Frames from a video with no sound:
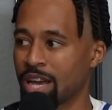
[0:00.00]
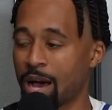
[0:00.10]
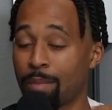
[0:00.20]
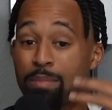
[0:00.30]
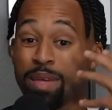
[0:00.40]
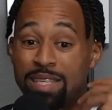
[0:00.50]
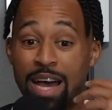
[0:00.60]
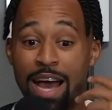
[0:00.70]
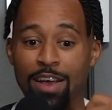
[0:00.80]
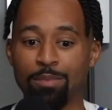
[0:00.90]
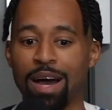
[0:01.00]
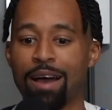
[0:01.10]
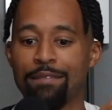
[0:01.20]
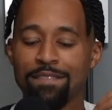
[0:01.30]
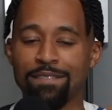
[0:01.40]
I might be tired,
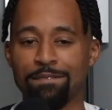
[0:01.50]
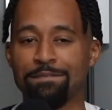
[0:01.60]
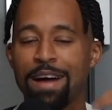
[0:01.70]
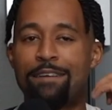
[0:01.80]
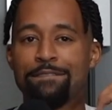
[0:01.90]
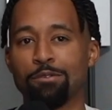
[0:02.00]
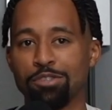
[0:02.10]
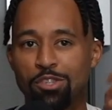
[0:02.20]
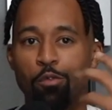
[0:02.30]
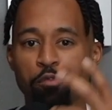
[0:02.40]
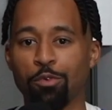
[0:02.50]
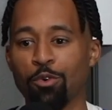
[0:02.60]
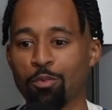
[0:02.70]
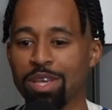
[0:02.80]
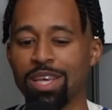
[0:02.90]
but I feel so
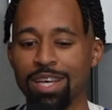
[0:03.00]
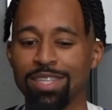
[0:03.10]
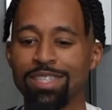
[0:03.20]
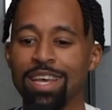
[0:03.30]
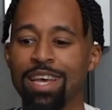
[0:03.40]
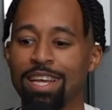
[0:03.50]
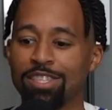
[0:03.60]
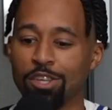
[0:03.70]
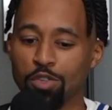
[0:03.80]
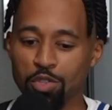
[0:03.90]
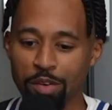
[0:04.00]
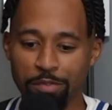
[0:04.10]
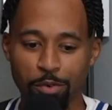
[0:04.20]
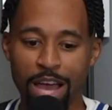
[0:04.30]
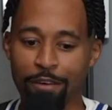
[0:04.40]
full because it's so
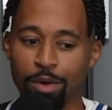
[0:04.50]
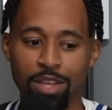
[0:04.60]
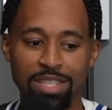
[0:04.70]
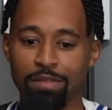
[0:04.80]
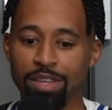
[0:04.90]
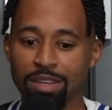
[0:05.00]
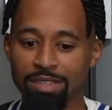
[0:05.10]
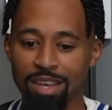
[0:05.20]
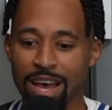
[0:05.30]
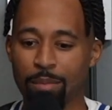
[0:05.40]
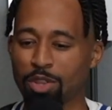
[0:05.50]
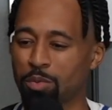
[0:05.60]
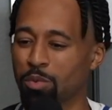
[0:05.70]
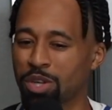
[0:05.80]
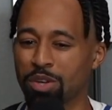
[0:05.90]
joyful. Everyone there's having a good time, whether
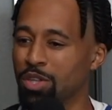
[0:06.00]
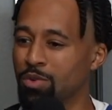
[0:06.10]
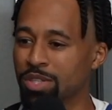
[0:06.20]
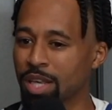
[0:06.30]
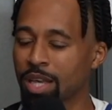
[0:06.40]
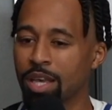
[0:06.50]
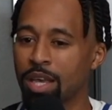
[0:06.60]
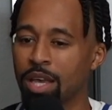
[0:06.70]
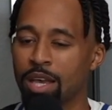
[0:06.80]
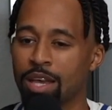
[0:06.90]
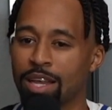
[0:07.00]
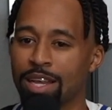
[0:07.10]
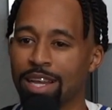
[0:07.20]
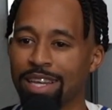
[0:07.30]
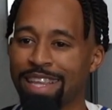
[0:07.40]
we're winning or losing.
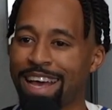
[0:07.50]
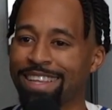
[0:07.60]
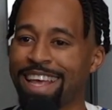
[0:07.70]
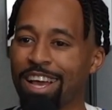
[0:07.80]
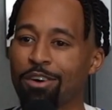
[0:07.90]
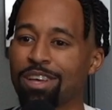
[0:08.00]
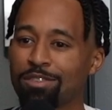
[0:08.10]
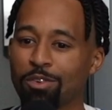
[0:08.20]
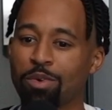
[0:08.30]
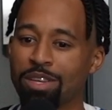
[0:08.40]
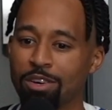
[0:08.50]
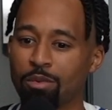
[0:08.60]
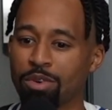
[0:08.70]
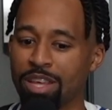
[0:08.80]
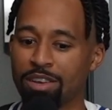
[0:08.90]
Yeah. That goes out the window.
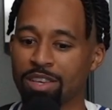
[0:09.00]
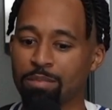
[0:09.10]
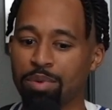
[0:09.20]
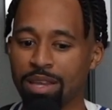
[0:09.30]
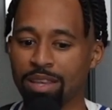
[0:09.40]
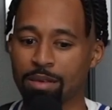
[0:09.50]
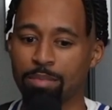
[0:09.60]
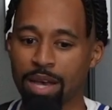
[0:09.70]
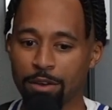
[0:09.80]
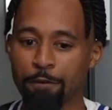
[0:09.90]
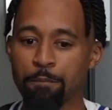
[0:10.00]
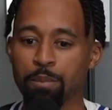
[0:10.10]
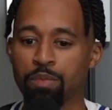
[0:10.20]
We're there to compete and get better.